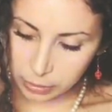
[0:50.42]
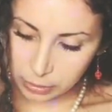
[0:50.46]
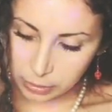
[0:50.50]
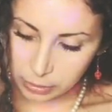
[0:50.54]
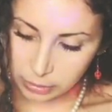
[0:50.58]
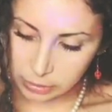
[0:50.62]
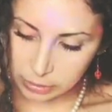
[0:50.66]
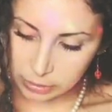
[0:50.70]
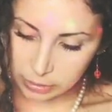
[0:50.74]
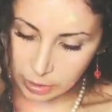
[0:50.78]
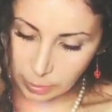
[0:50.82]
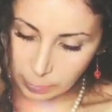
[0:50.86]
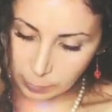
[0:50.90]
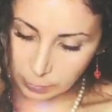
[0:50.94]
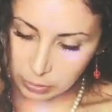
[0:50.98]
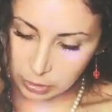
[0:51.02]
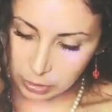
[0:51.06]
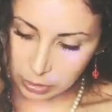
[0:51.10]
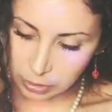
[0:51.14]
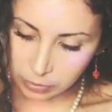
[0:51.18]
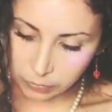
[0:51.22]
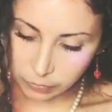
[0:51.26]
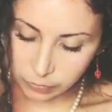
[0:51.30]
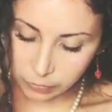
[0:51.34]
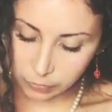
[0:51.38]

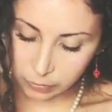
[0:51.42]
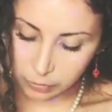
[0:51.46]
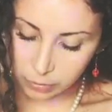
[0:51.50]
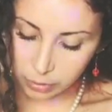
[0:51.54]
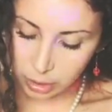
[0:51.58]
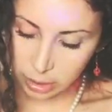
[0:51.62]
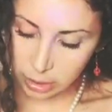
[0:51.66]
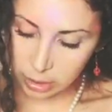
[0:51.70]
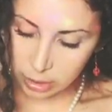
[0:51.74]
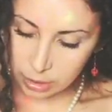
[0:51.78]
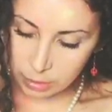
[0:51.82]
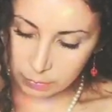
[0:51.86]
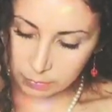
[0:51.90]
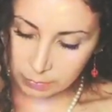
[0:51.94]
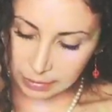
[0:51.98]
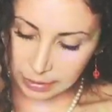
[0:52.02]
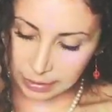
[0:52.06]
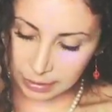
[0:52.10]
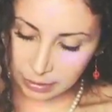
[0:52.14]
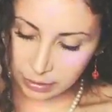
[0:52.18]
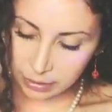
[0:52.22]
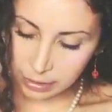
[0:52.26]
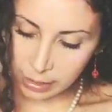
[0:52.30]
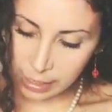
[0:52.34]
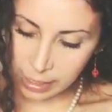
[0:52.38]
conception of
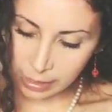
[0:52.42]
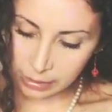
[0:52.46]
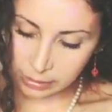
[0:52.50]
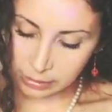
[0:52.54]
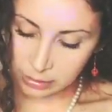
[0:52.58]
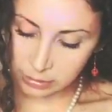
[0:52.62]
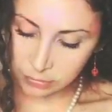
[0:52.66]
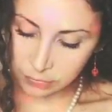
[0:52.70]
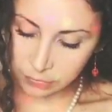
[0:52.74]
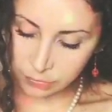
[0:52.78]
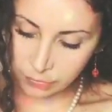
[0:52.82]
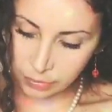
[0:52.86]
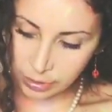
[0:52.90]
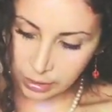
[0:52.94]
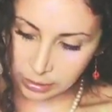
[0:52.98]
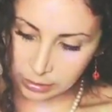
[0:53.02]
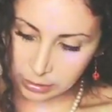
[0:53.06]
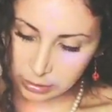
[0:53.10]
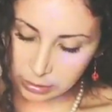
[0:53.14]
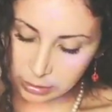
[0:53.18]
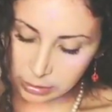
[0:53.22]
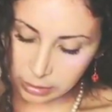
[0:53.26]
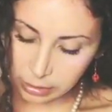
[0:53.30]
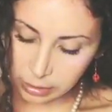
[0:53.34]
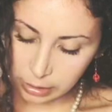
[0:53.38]
paradise and
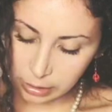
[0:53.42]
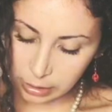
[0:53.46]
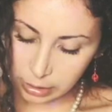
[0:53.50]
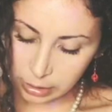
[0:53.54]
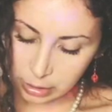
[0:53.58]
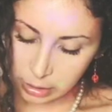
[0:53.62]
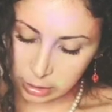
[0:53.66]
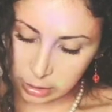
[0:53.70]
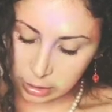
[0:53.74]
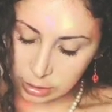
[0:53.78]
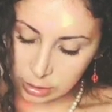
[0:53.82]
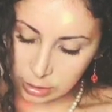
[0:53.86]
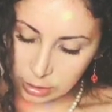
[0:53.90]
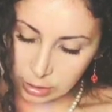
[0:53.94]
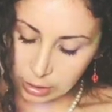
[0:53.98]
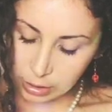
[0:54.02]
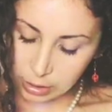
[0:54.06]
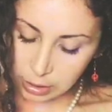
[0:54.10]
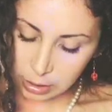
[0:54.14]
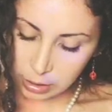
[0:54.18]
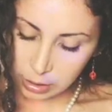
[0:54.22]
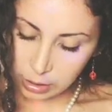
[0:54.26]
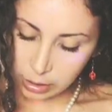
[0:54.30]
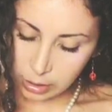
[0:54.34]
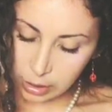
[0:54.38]
fantasy,
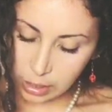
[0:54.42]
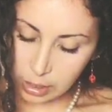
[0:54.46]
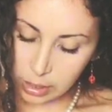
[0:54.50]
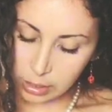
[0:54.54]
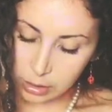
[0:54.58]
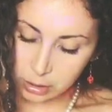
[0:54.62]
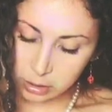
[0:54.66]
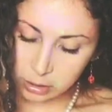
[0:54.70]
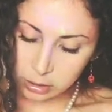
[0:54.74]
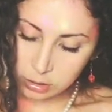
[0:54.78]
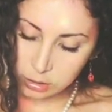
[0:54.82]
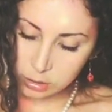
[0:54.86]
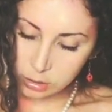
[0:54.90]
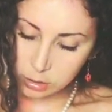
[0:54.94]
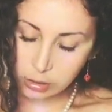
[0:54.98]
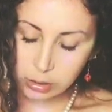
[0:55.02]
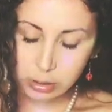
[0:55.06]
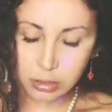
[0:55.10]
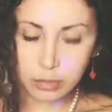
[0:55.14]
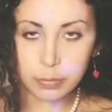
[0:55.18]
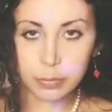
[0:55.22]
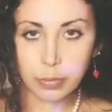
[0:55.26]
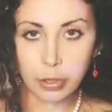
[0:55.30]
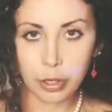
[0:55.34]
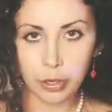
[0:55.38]
and
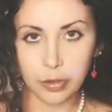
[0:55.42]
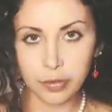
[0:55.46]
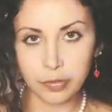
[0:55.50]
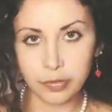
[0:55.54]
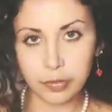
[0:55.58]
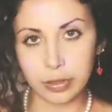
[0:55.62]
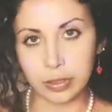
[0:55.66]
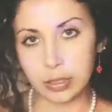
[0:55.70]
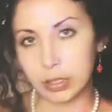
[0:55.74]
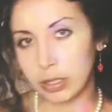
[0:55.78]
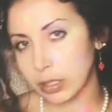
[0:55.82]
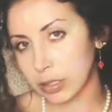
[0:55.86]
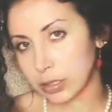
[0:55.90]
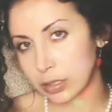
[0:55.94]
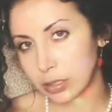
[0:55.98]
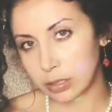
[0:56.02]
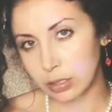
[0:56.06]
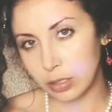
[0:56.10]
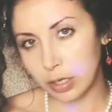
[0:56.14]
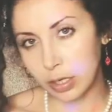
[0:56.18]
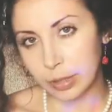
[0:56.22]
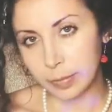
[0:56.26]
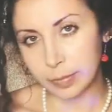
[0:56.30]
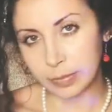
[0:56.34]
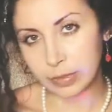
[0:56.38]
perfectly
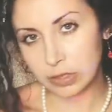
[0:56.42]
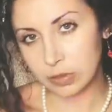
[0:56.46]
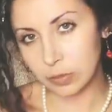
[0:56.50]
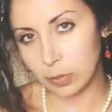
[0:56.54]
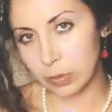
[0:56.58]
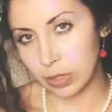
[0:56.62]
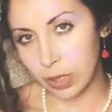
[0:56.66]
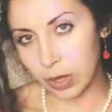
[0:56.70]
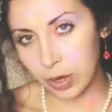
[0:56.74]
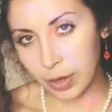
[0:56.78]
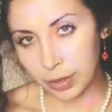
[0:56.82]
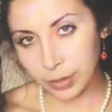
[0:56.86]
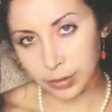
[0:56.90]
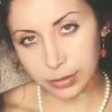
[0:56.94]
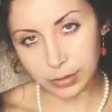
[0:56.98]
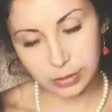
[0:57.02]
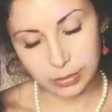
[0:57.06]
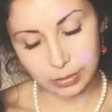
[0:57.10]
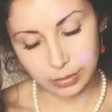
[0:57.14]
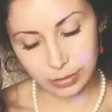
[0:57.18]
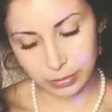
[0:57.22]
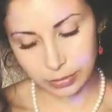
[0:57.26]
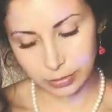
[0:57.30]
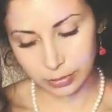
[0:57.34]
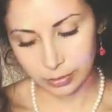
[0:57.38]
synonymous with art
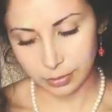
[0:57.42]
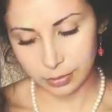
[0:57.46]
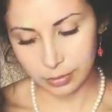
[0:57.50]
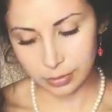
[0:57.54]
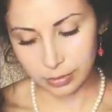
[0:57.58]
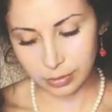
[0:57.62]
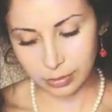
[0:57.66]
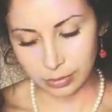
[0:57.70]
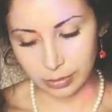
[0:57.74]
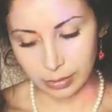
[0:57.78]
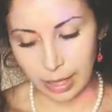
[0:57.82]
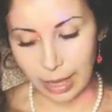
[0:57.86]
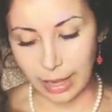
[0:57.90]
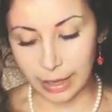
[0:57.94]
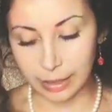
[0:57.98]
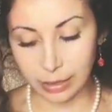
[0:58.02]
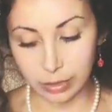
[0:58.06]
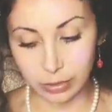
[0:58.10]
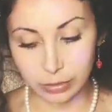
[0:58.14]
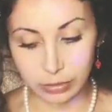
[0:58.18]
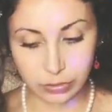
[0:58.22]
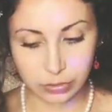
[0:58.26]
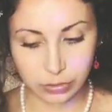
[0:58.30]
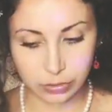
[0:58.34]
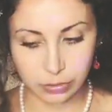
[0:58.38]
at
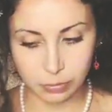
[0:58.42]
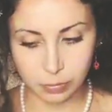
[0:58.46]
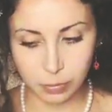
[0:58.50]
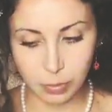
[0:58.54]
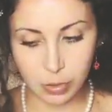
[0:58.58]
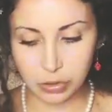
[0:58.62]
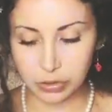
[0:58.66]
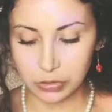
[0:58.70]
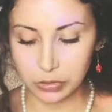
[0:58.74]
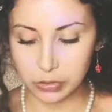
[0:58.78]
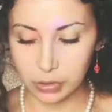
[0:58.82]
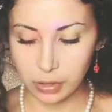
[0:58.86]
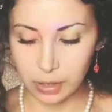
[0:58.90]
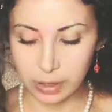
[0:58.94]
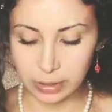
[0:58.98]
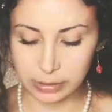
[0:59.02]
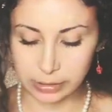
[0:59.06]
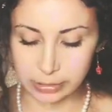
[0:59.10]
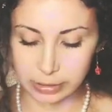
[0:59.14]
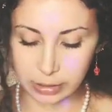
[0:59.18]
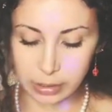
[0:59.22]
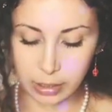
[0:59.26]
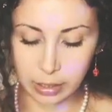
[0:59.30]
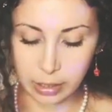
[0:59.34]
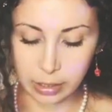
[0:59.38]
its most
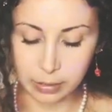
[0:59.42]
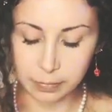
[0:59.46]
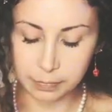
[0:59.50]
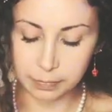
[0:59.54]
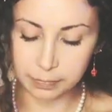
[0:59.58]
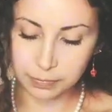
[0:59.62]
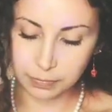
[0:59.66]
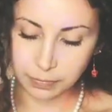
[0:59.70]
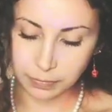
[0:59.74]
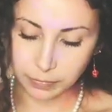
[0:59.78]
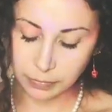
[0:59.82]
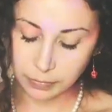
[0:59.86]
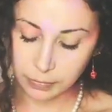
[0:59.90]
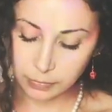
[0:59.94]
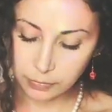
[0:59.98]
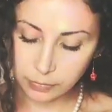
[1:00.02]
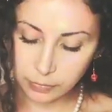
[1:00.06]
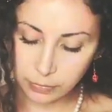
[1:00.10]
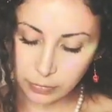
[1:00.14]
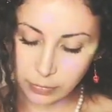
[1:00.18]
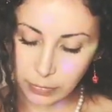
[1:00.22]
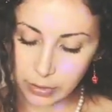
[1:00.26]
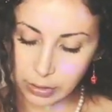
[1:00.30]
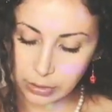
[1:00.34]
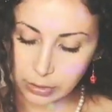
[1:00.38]
transcendent.
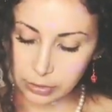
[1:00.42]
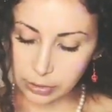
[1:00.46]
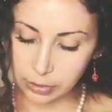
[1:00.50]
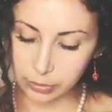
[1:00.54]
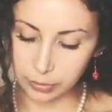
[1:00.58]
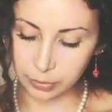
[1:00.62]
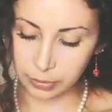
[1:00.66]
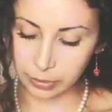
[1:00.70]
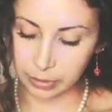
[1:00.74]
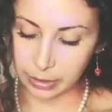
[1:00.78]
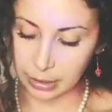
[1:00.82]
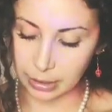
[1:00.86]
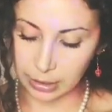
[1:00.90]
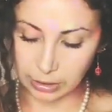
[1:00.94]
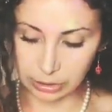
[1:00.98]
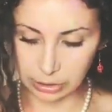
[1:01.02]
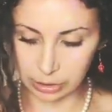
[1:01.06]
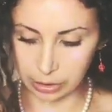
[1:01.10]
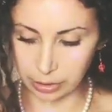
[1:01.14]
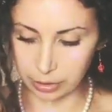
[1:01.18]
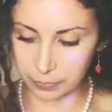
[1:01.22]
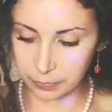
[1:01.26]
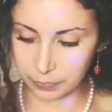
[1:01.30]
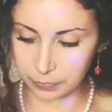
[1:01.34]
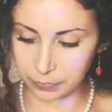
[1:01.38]
So, the
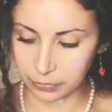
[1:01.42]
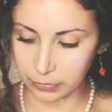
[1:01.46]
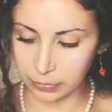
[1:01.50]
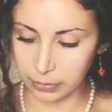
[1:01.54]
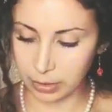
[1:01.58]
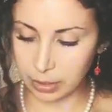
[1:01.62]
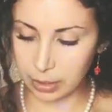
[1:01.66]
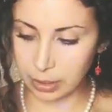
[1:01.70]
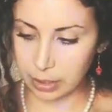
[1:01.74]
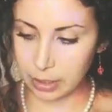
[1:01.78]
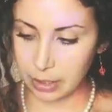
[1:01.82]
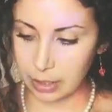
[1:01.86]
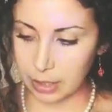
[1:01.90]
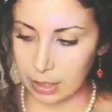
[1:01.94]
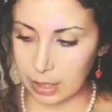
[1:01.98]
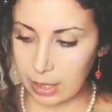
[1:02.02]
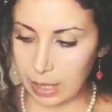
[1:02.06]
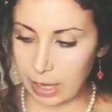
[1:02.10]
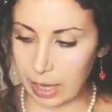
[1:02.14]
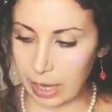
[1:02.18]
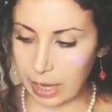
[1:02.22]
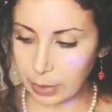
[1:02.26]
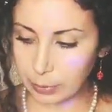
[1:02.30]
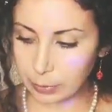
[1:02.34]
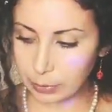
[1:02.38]
Geisha.
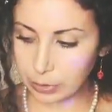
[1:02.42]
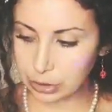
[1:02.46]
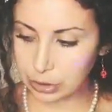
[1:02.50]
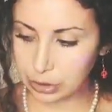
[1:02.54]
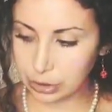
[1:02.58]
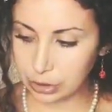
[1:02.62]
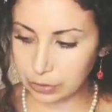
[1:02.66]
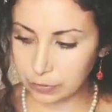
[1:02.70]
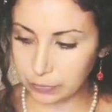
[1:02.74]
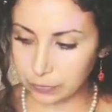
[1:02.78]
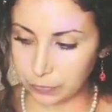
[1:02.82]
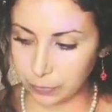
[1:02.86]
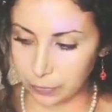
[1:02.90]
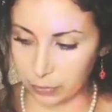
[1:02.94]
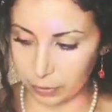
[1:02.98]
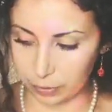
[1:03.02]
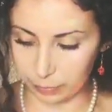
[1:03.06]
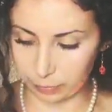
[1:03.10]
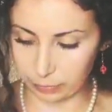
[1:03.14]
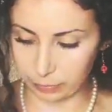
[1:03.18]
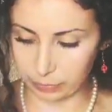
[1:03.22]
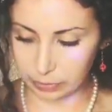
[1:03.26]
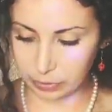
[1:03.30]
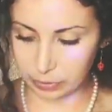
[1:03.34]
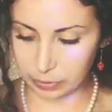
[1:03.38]
How is she
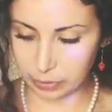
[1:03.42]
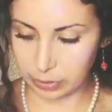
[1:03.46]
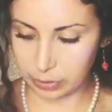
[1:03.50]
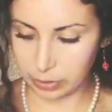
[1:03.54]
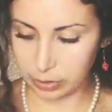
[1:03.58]
formed?